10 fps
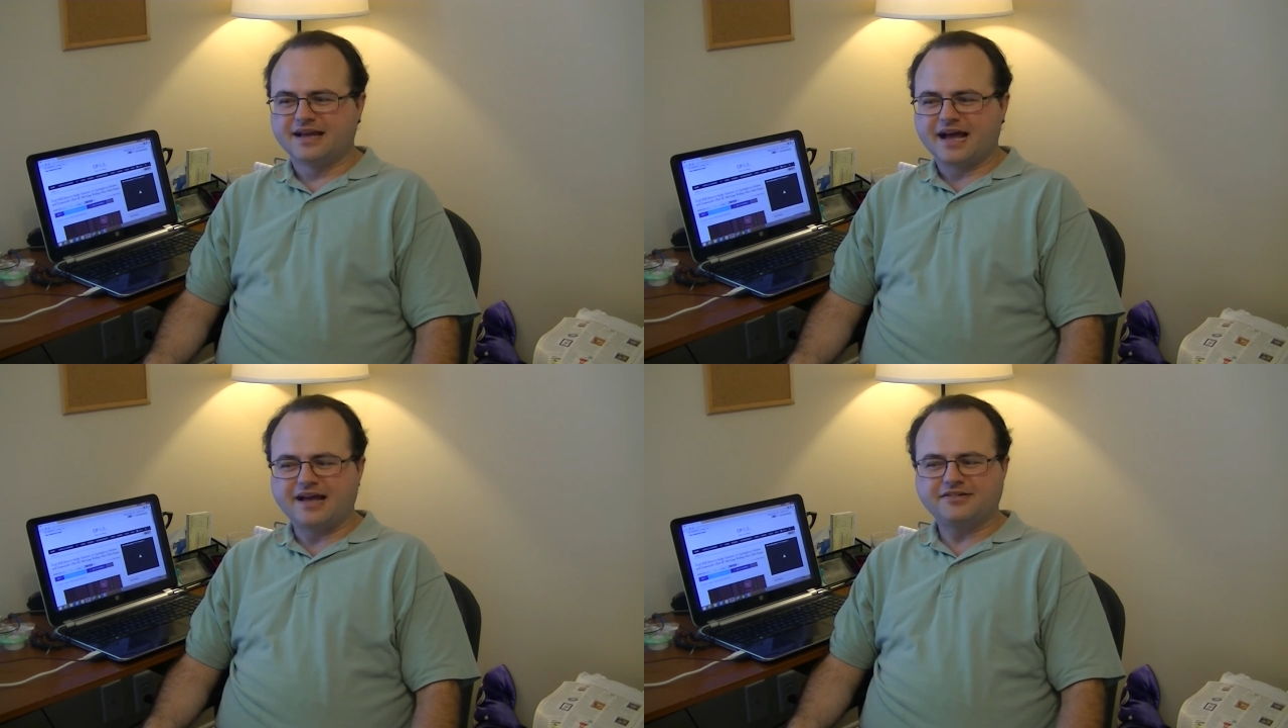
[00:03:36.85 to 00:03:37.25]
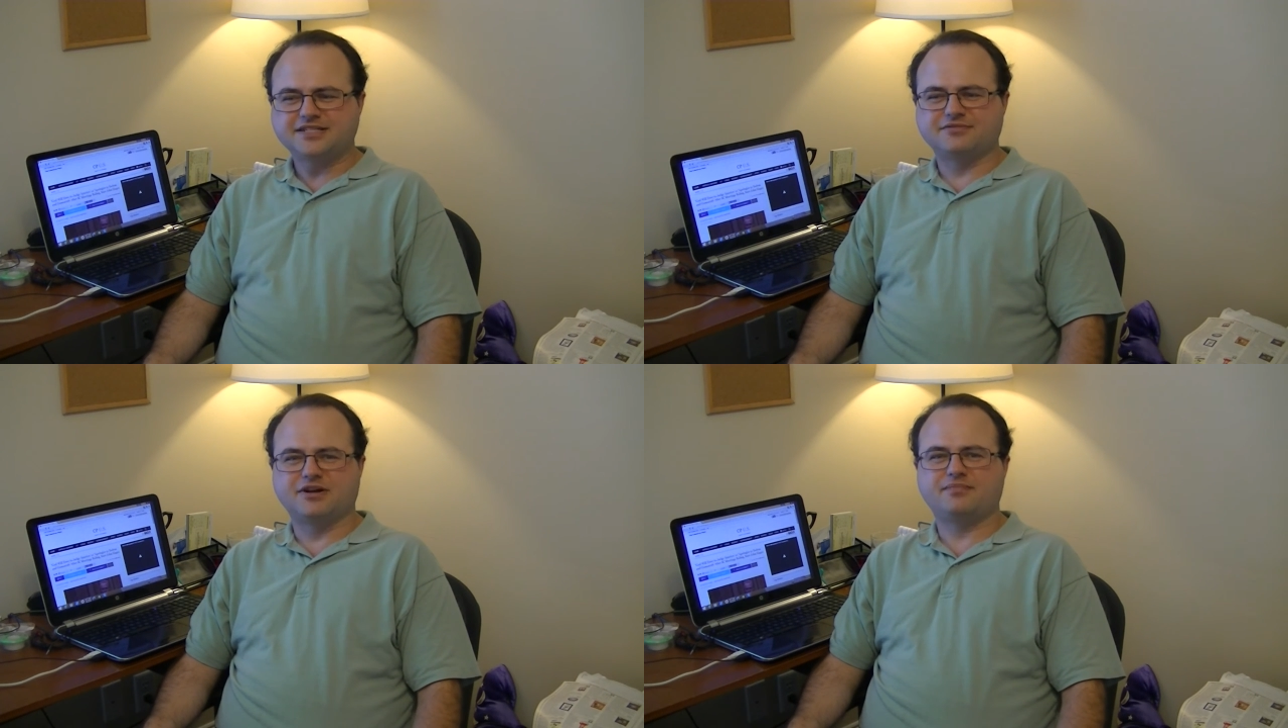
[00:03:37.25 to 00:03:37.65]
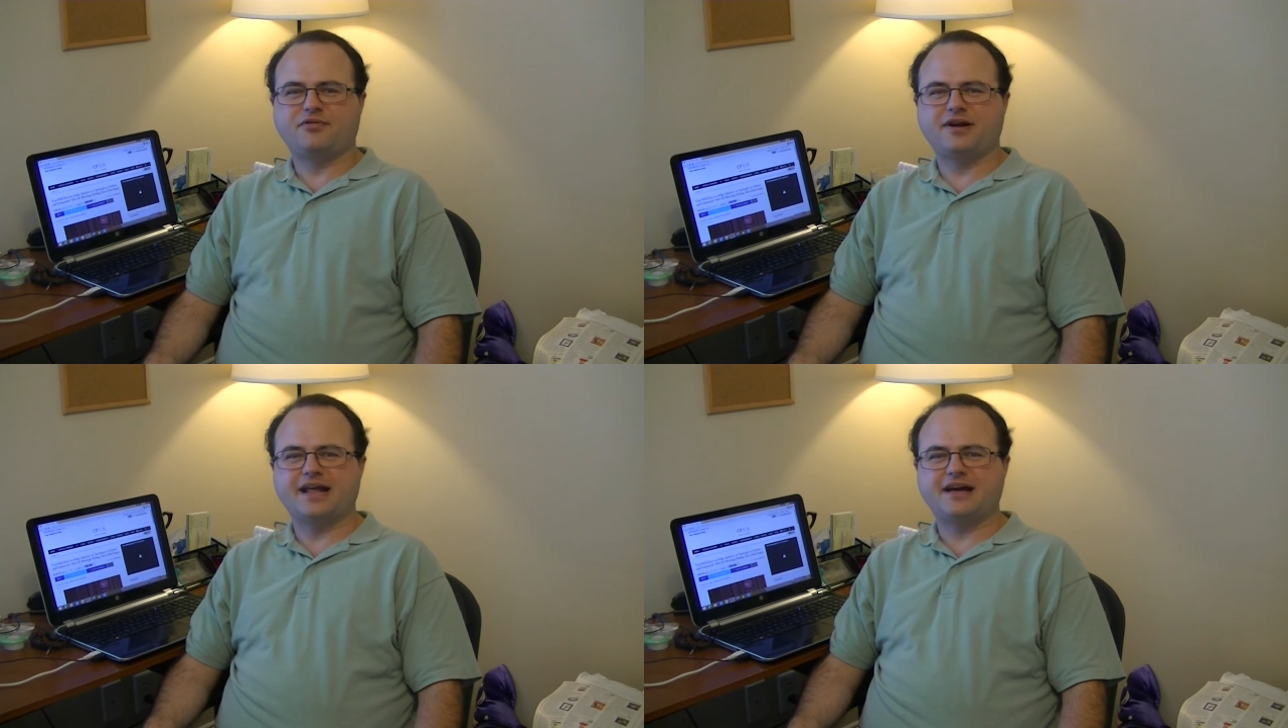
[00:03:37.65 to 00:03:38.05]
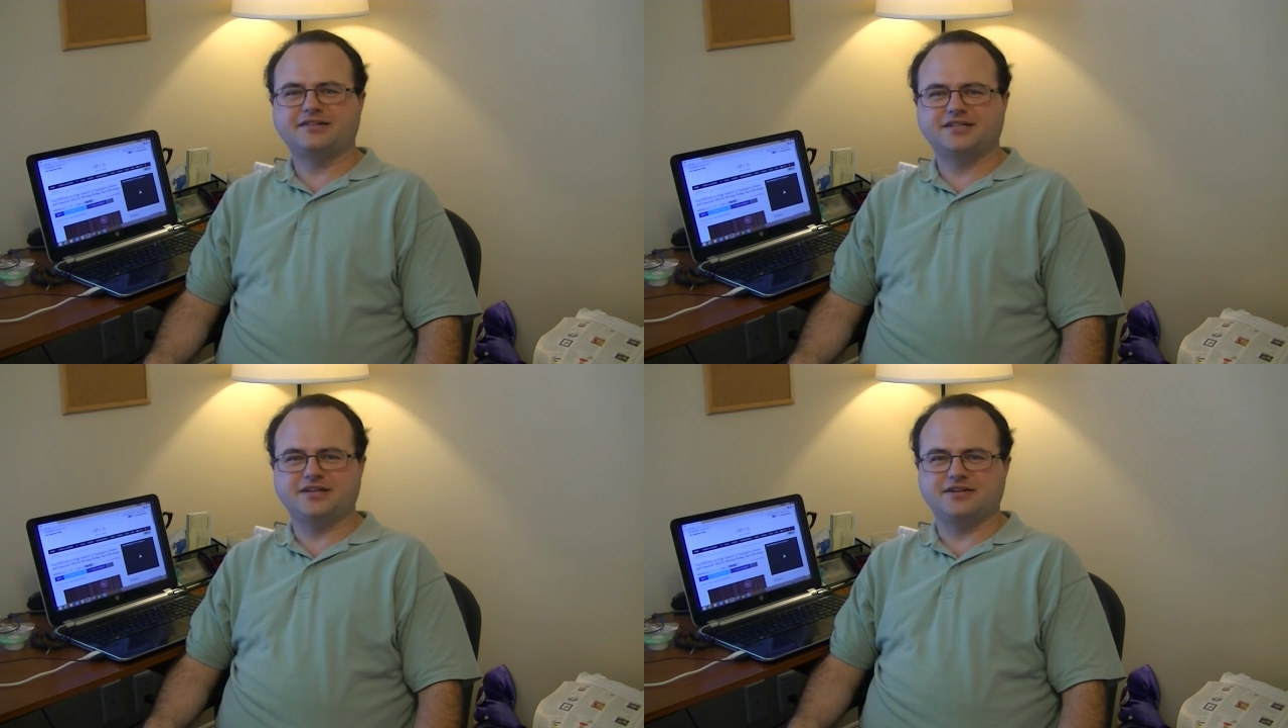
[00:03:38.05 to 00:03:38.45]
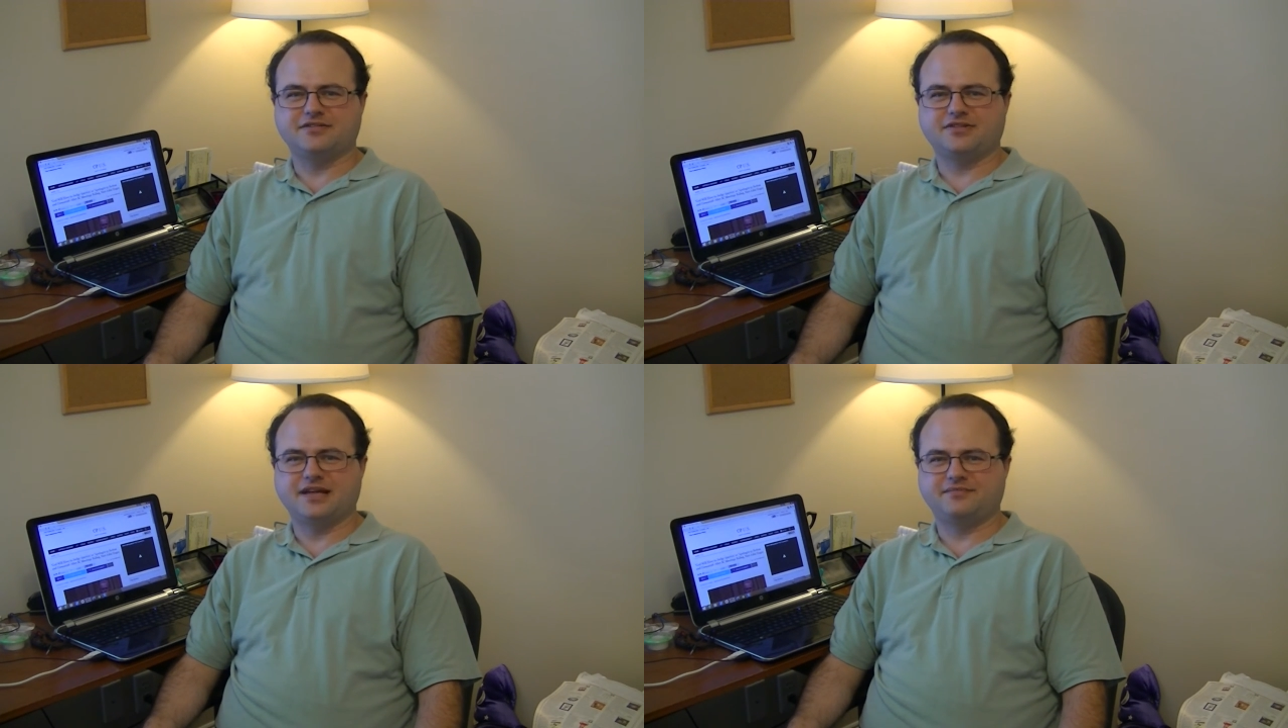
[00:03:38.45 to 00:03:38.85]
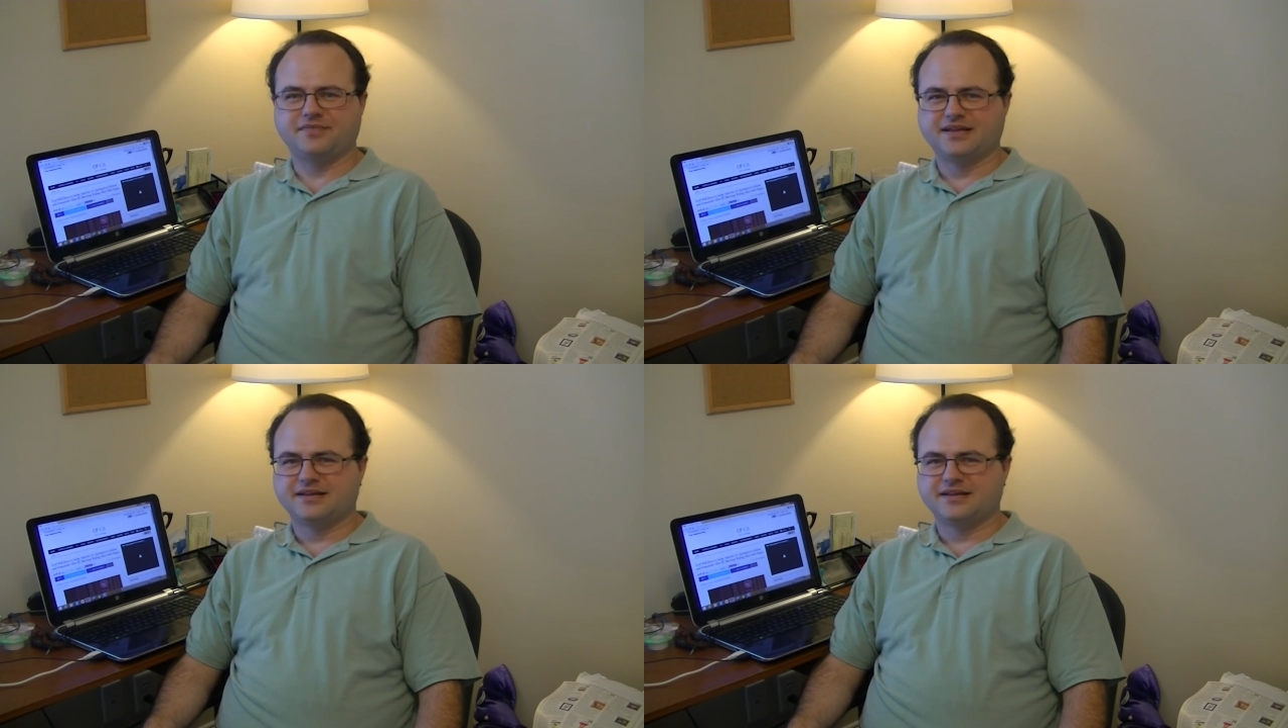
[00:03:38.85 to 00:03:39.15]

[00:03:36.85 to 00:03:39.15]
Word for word: I also want to point out to you that